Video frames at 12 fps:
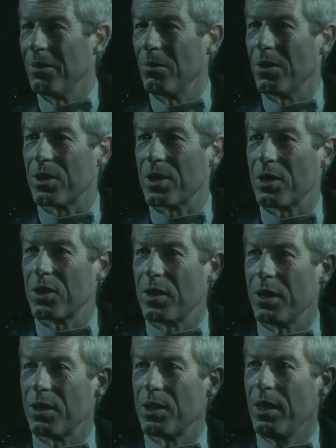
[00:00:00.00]
Were such
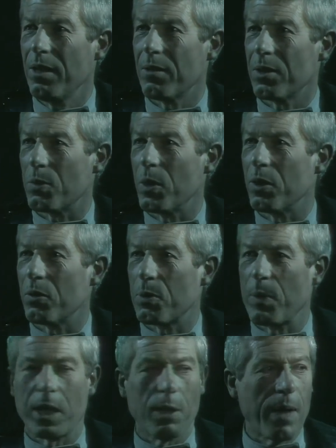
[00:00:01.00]
things here as we do
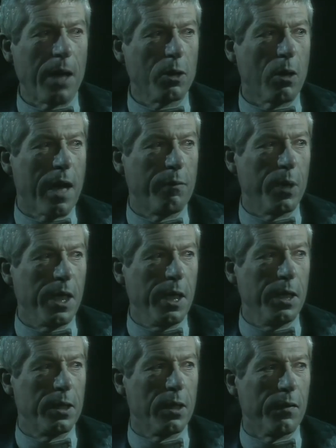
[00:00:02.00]
speak about, or have we
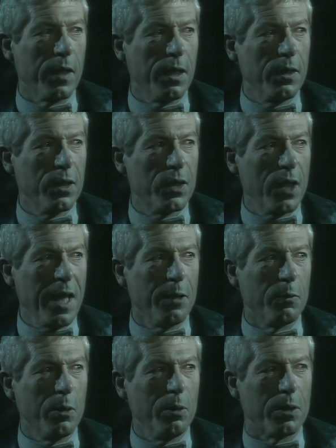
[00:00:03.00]
eaten on the
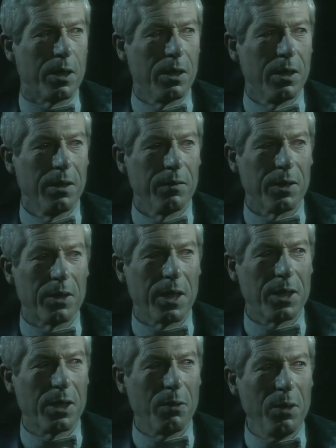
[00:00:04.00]
insane root that
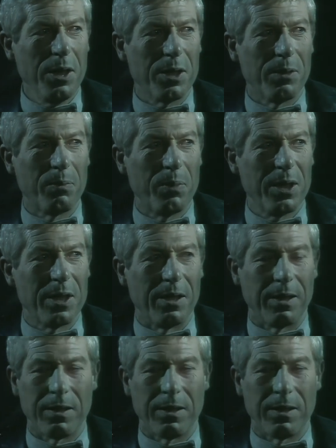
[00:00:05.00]
takes the reason prisoner?